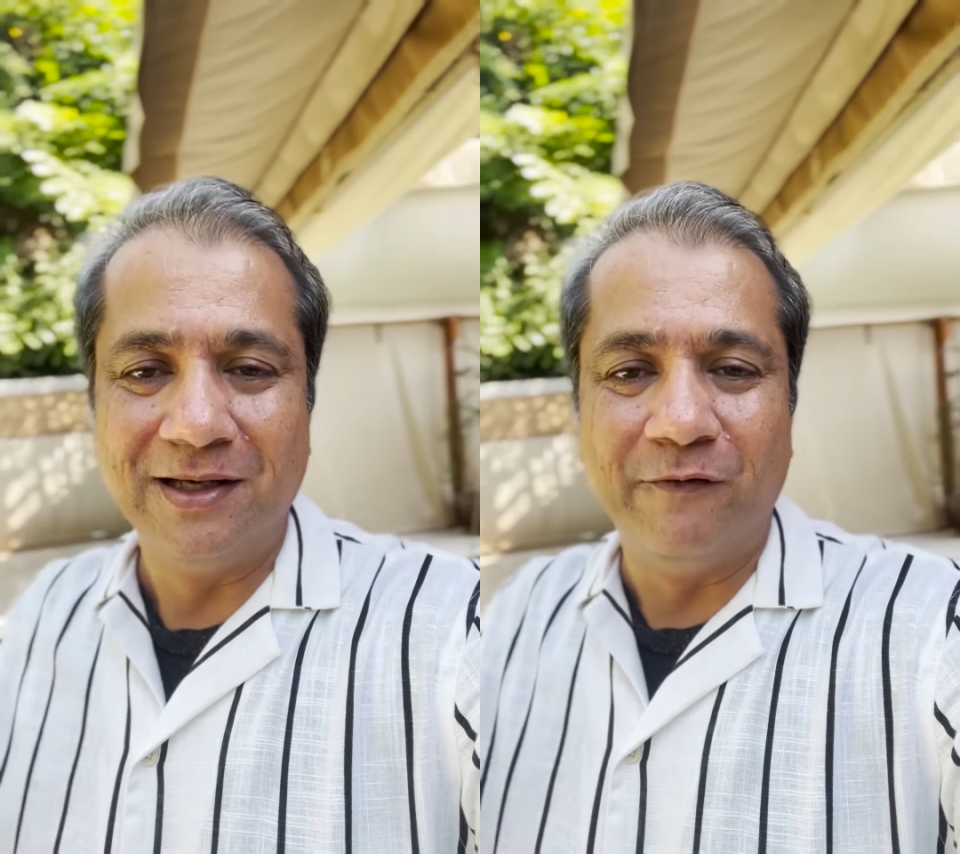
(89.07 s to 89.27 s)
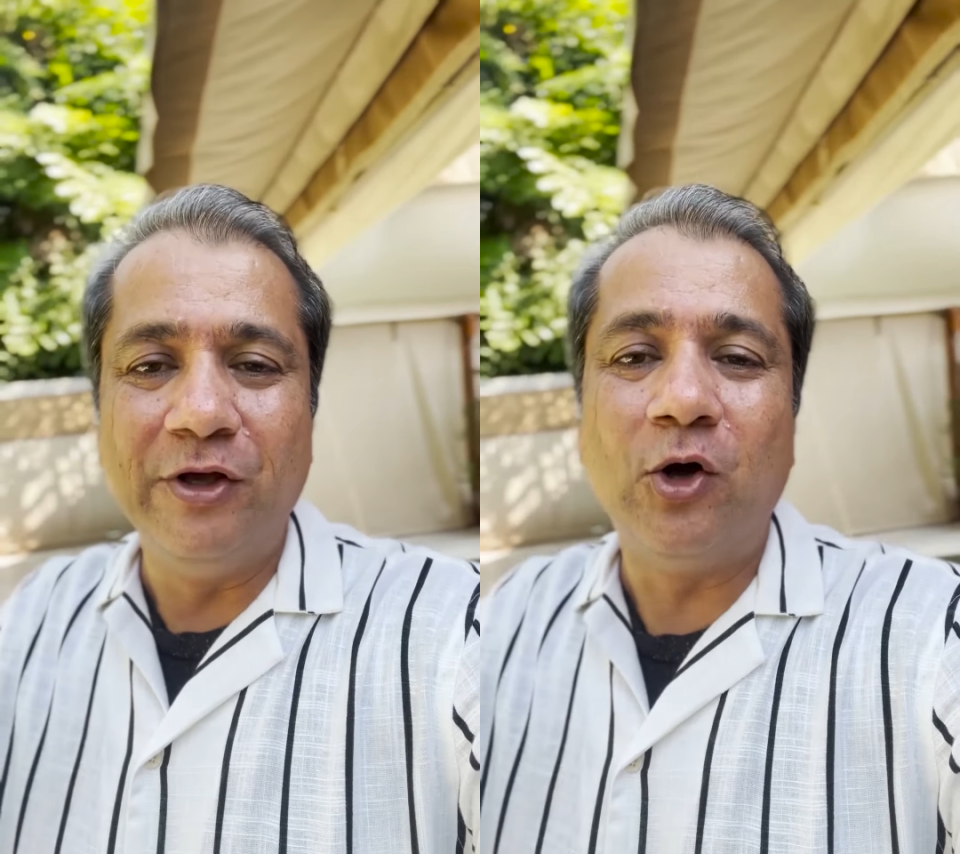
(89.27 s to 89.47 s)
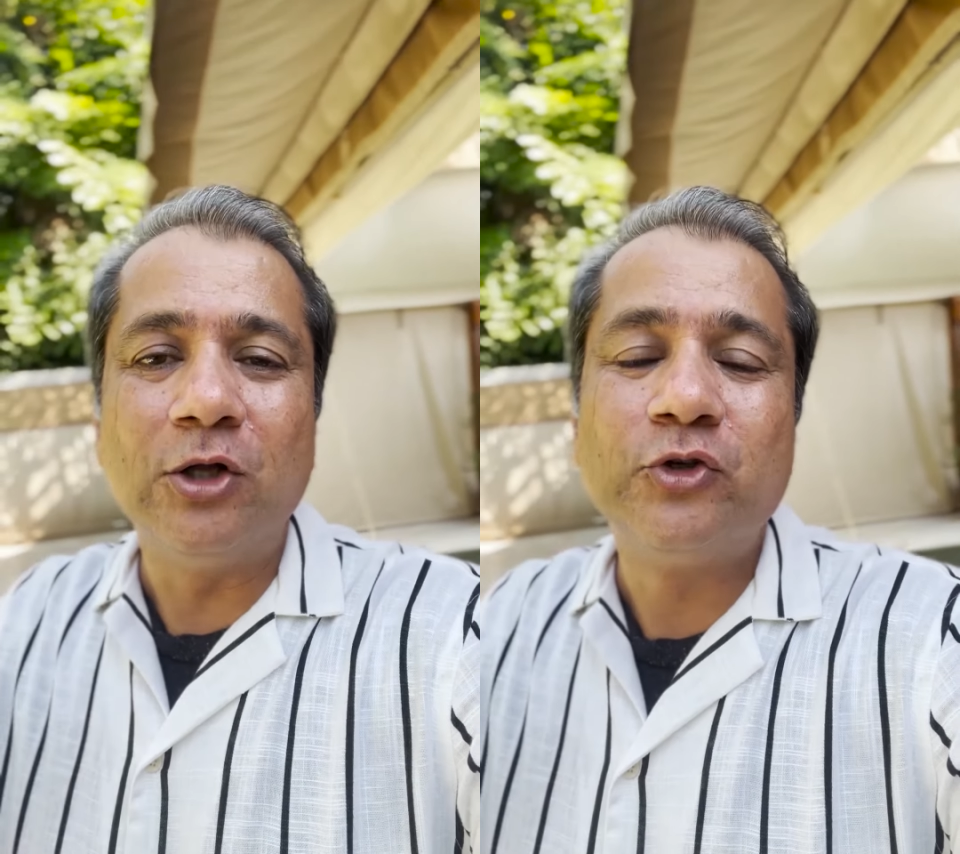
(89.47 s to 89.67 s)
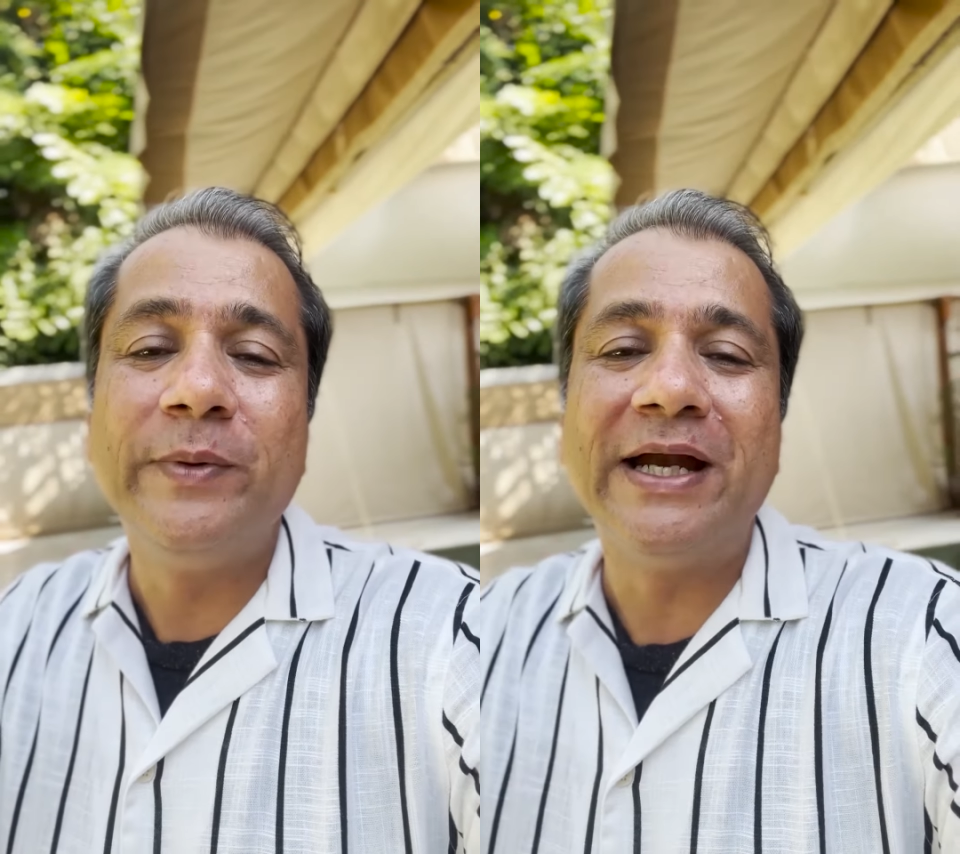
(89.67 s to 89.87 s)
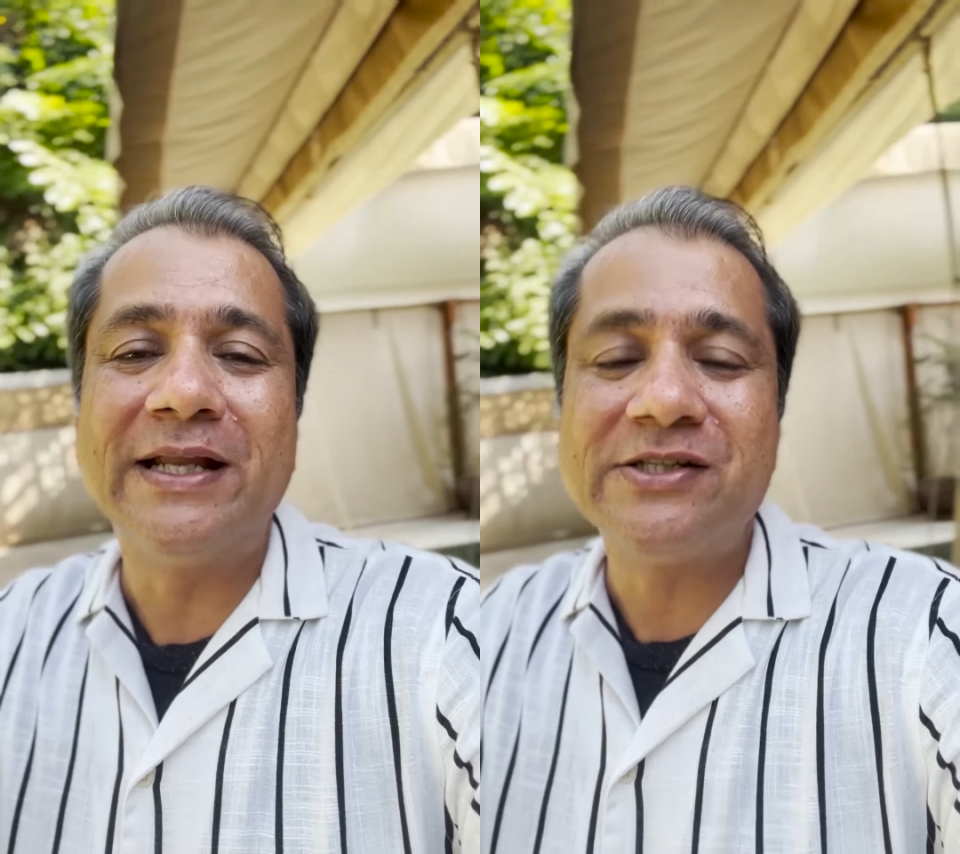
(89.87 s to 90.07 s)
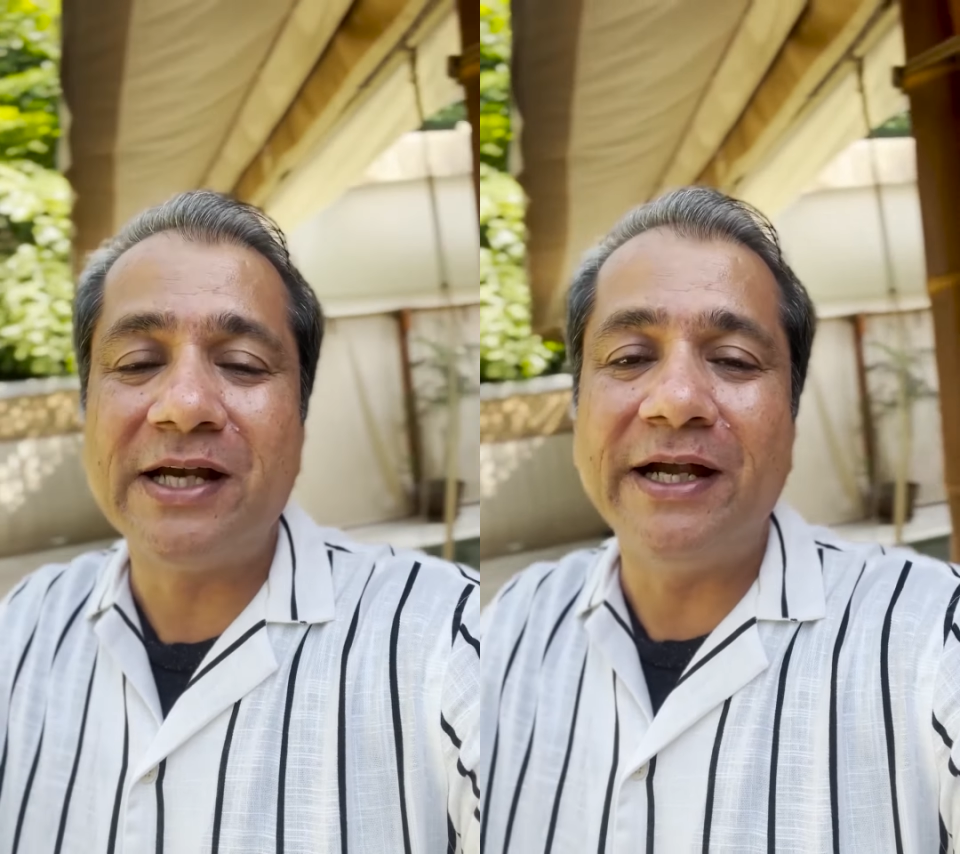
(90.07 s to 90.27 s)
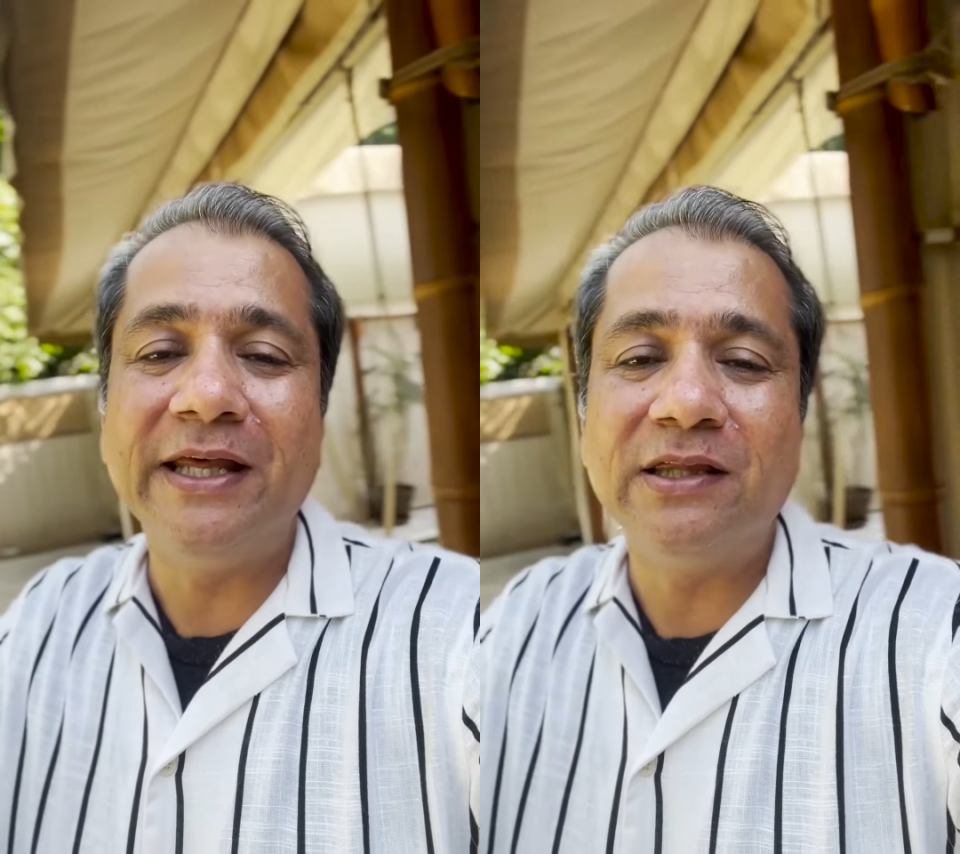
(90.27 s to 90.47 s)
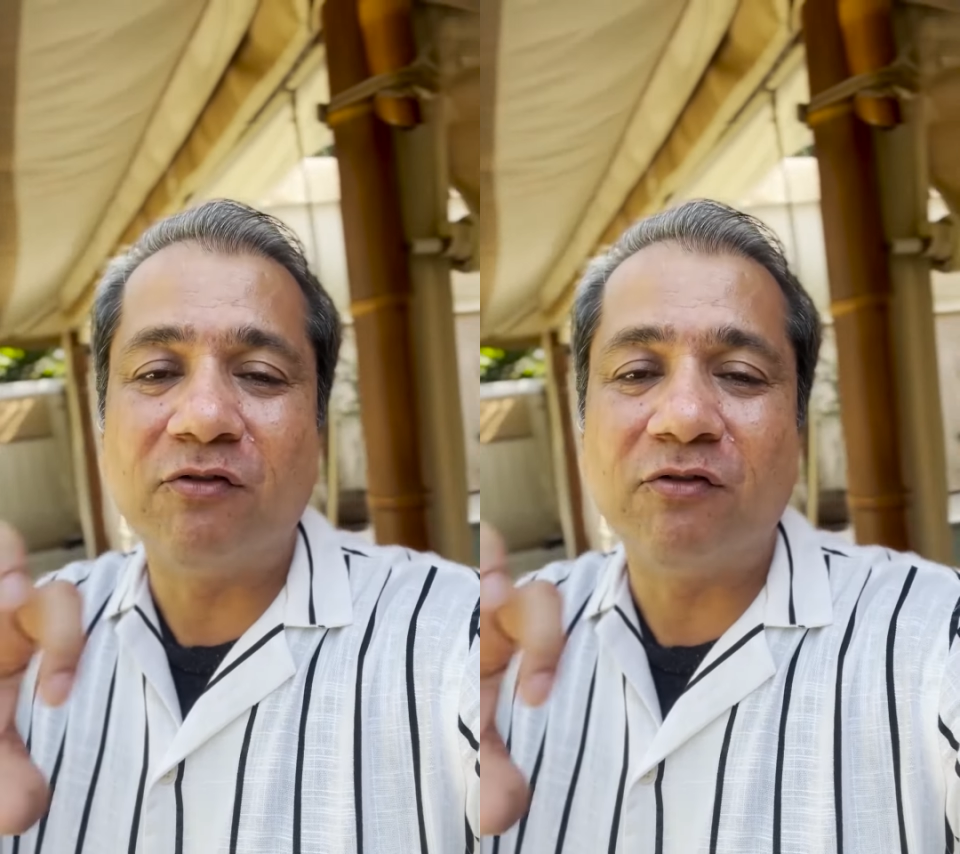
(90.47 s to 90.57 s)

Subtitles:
We'll also be understanding the